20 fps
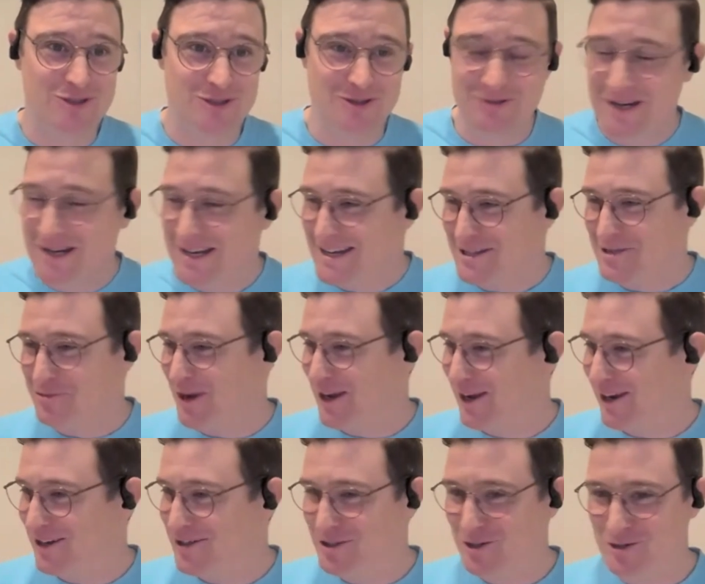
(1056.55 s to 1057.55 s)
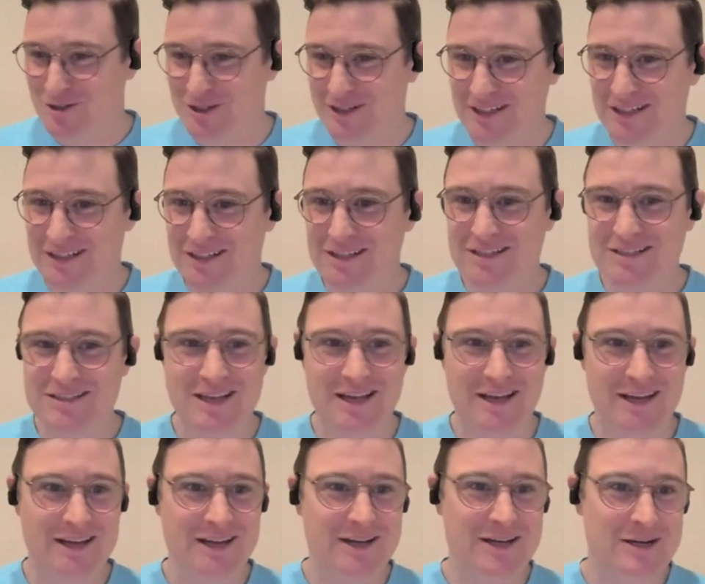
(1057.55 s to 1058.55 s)
So the way I like to look at it is
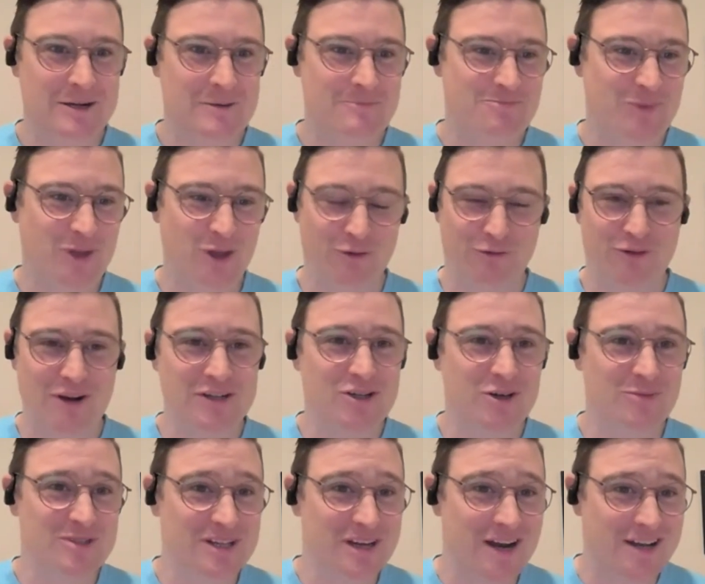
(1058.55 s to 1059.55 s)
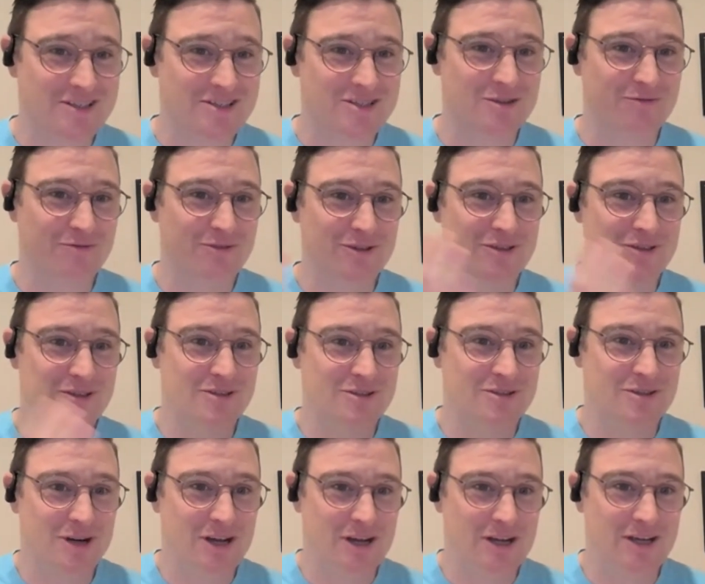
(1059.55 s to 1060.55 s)
your friend comes and asks you
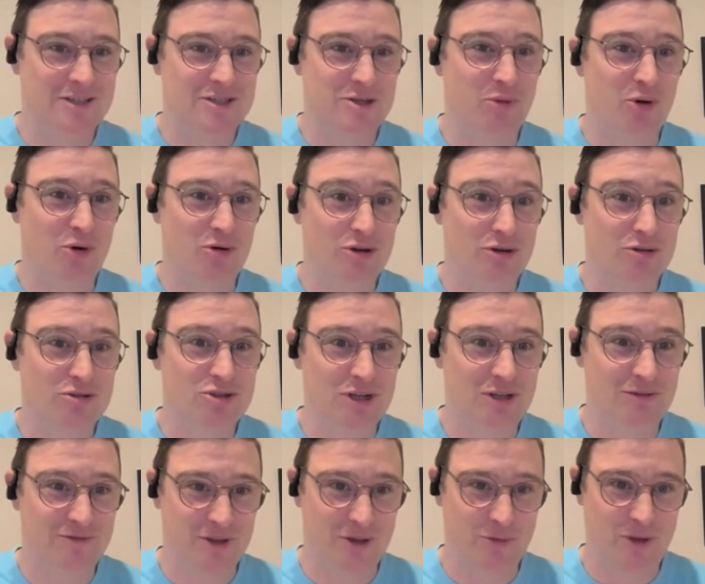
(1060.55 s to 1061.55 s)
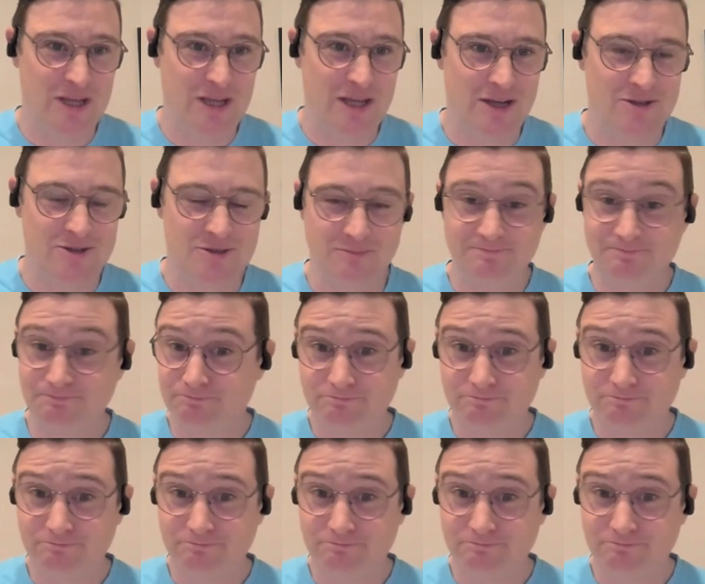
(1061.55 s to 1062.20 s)
to borrow your drill for the weekend.